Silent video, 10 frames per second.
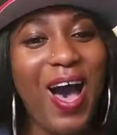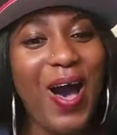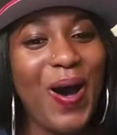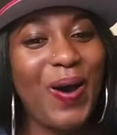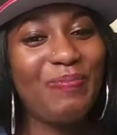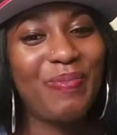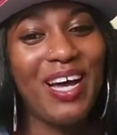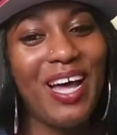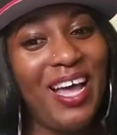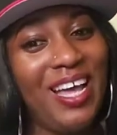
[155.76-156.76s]

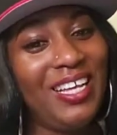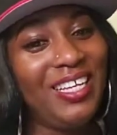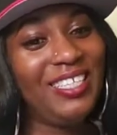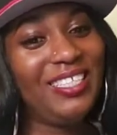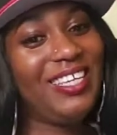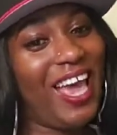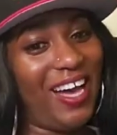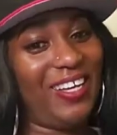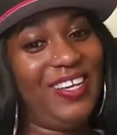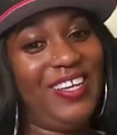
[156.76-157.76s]

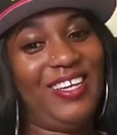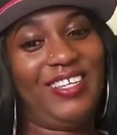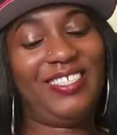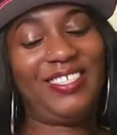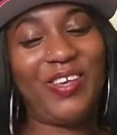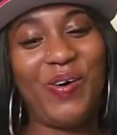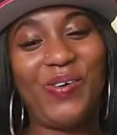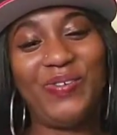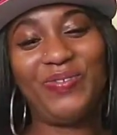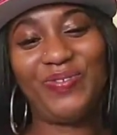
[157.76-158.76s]
yeah,
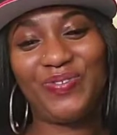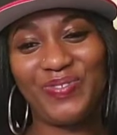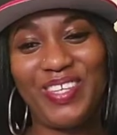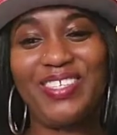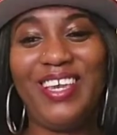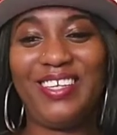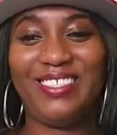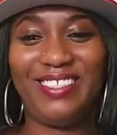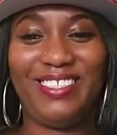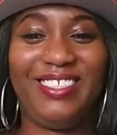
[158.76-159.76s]
so
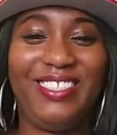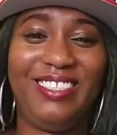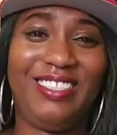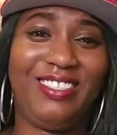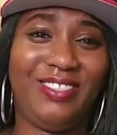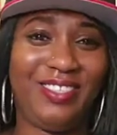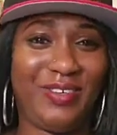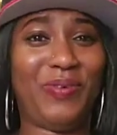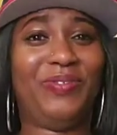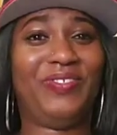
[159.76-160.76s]
yes,
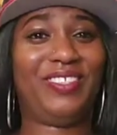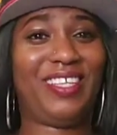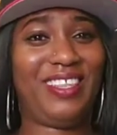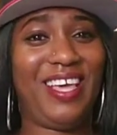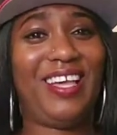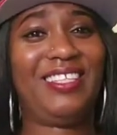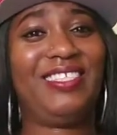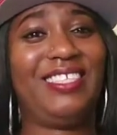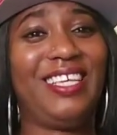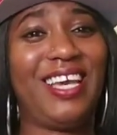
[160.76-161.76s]
those
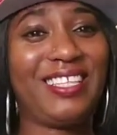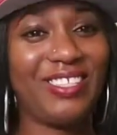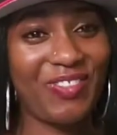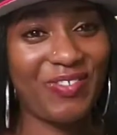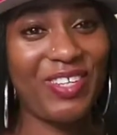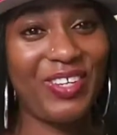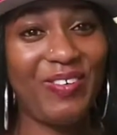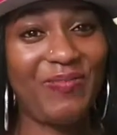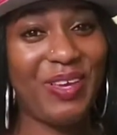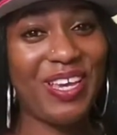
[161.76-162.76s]
that get the thrill
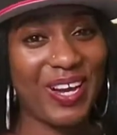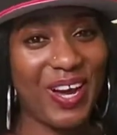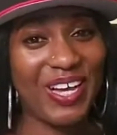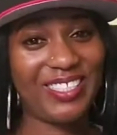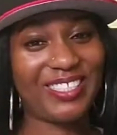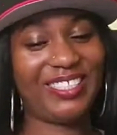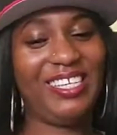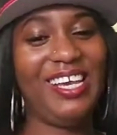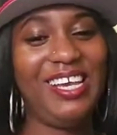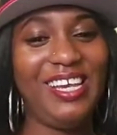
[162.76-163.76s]
of being caught,
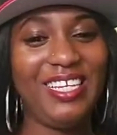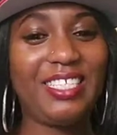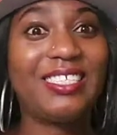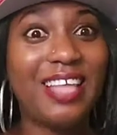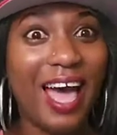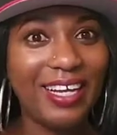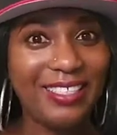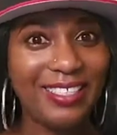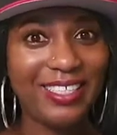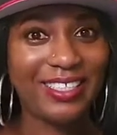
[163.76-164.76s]
just the
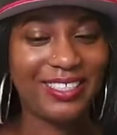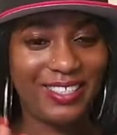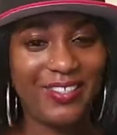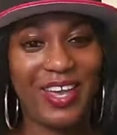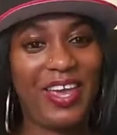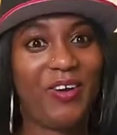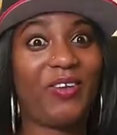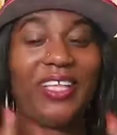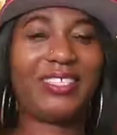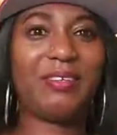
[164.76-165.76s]
idea, okay,
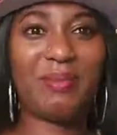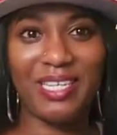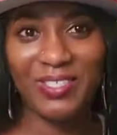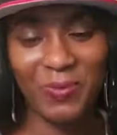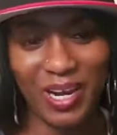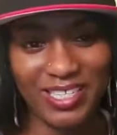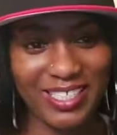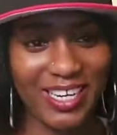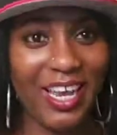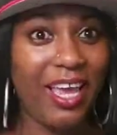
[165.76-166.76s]
or that somebody's
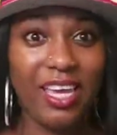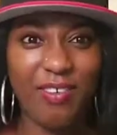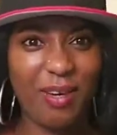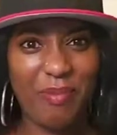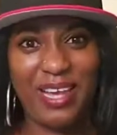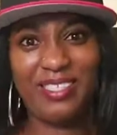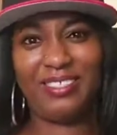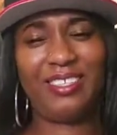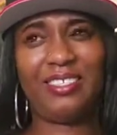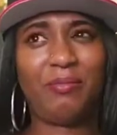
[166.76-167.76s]
watching. Even in my,
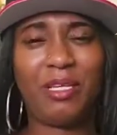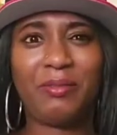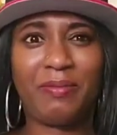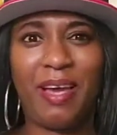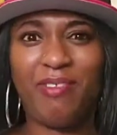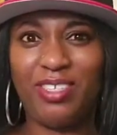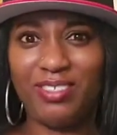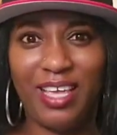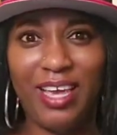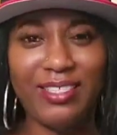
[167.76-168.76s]
sometimes I'm having
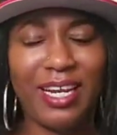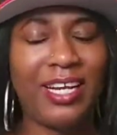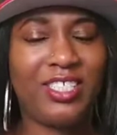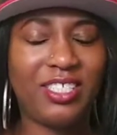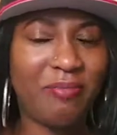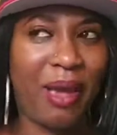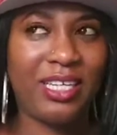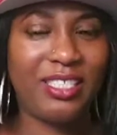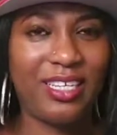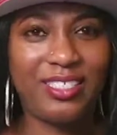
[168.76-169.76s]
sex and I just
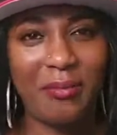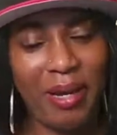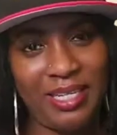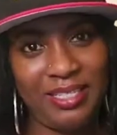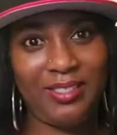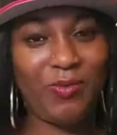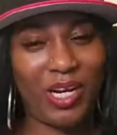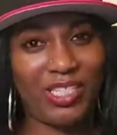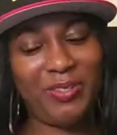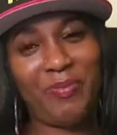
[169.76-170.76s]
imagine that somebody's
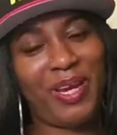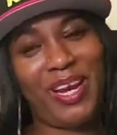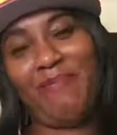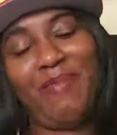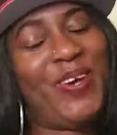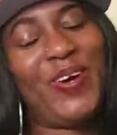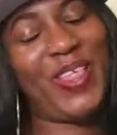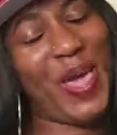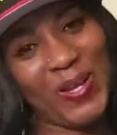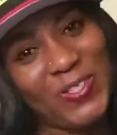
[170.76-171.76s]
watching me and I be
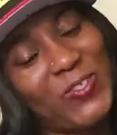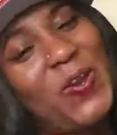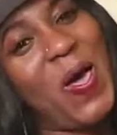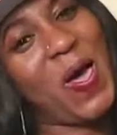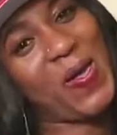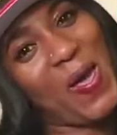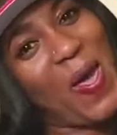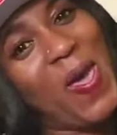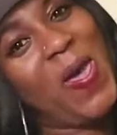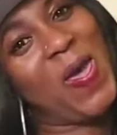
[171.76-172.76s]
all extra like,
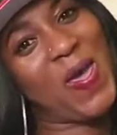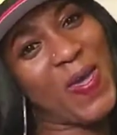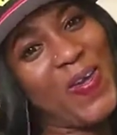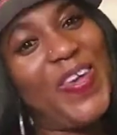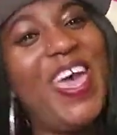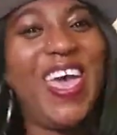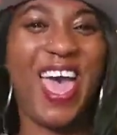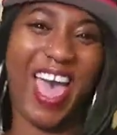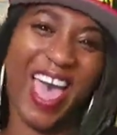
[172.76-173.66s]
hey.